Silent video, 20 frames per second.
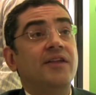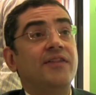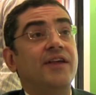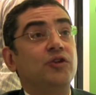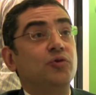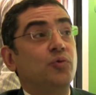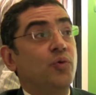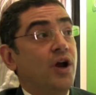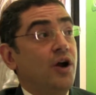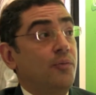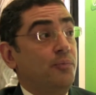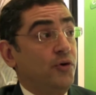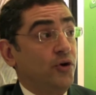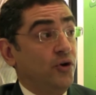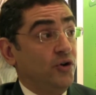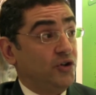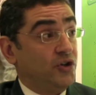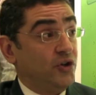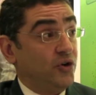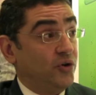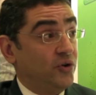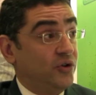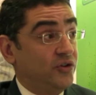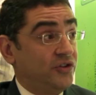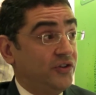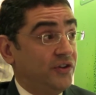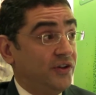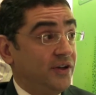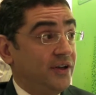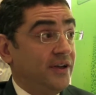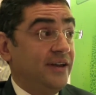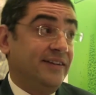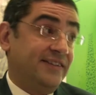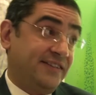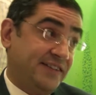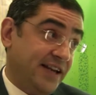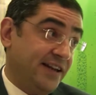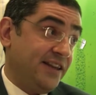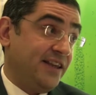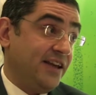that were produced
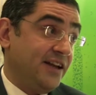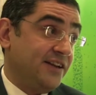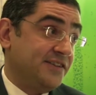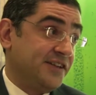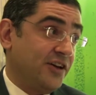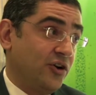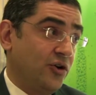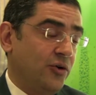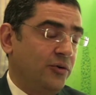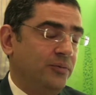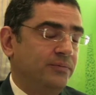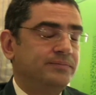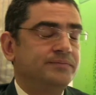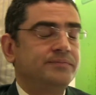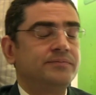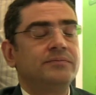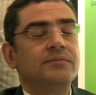10 years ago.